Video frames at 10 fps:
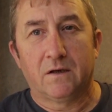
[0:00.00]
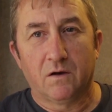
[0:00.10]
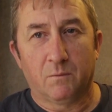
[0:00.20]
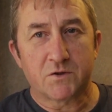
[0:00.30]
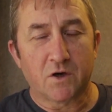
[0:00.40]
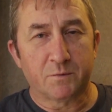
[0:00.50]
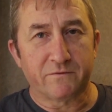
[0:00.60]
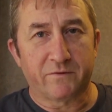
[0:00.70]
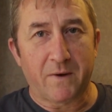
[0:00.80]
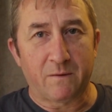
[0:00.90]
not much
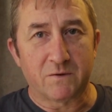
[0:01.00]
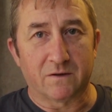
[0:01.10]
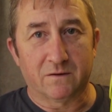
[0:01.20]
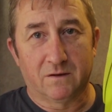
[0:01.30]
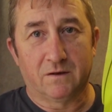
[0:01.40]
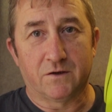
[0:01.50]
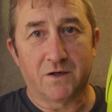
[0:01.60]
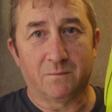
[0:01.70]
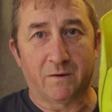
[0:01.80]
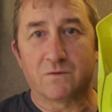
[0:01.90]
option for mounting a
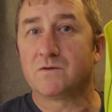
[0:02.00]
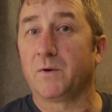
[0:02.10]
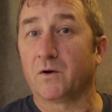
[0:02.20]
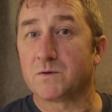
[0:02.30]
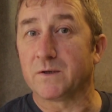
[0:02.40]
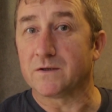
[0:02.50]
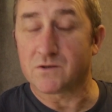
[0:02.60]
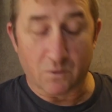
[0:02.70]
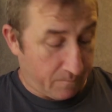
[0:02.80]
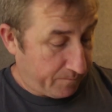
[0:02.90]
chin mount, to be honest with you.
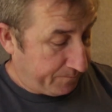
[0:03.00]
So